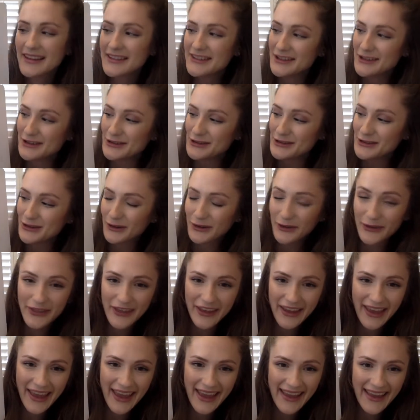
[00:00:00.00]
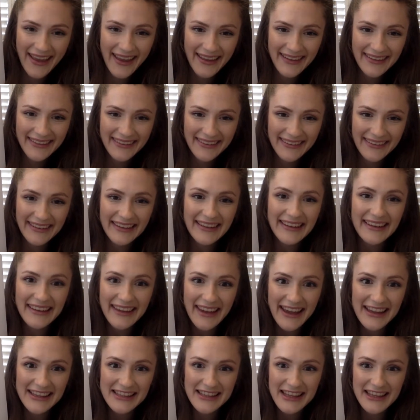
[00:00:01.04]
Did you circle the KN?
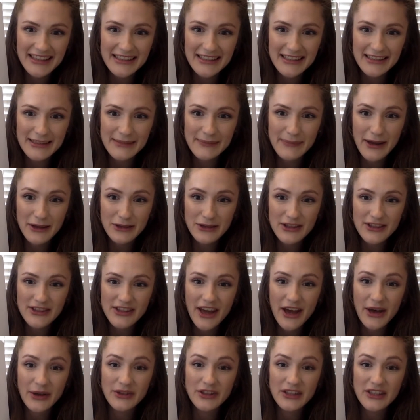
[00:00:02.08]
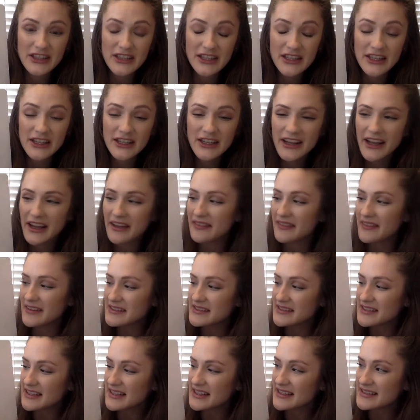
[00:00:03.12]
Yes, that's a special sound. N, and this
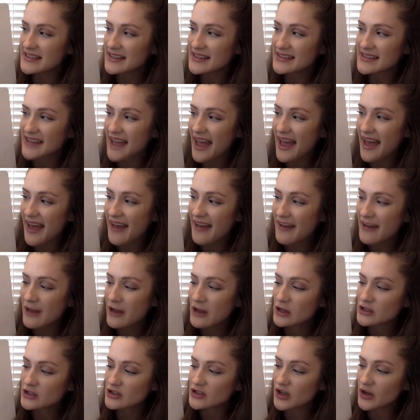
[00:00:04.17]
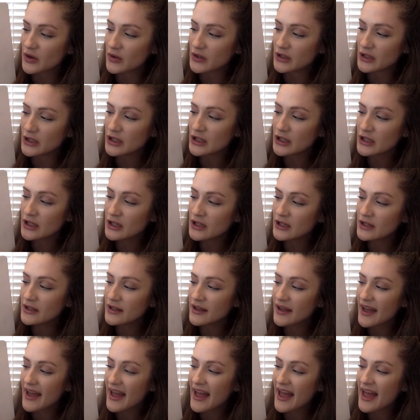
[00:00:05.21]
E says eh, so N,
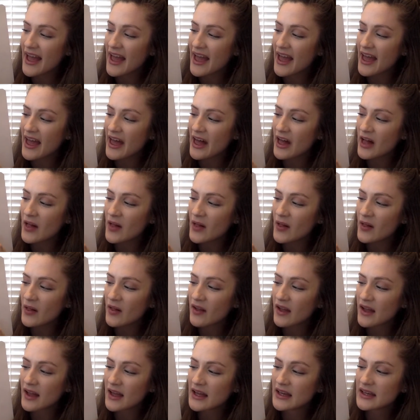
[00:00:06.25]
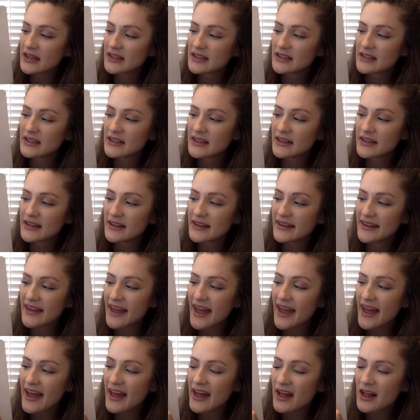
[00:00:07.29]
L,
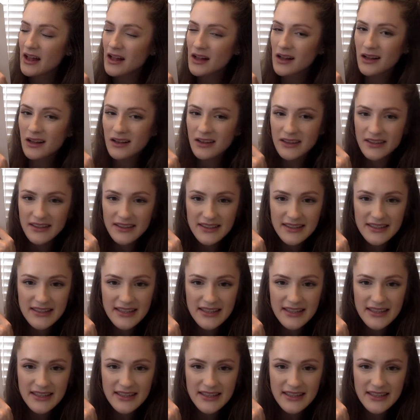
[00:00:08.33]
knelt,